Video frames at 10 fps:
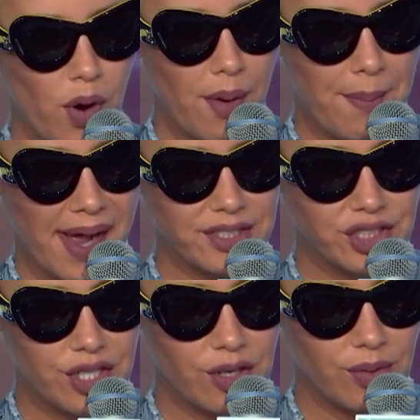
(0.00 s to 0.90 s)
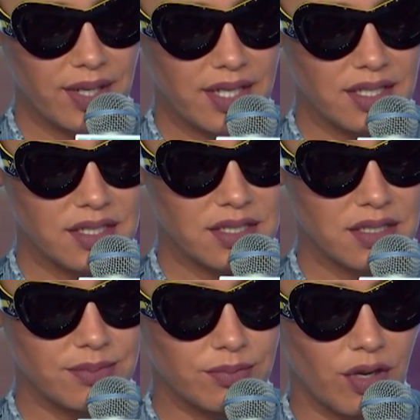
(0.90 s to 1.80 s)
well, my show
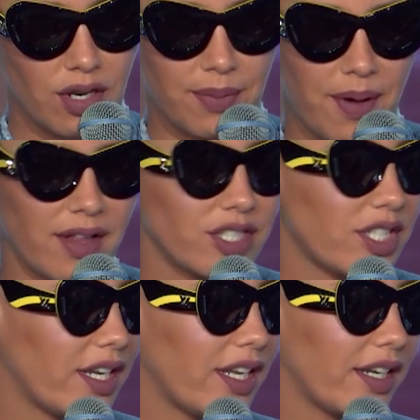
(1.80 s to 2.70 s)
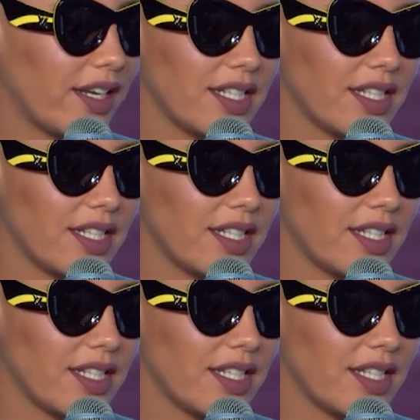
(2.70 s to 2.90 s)
is unapologetic.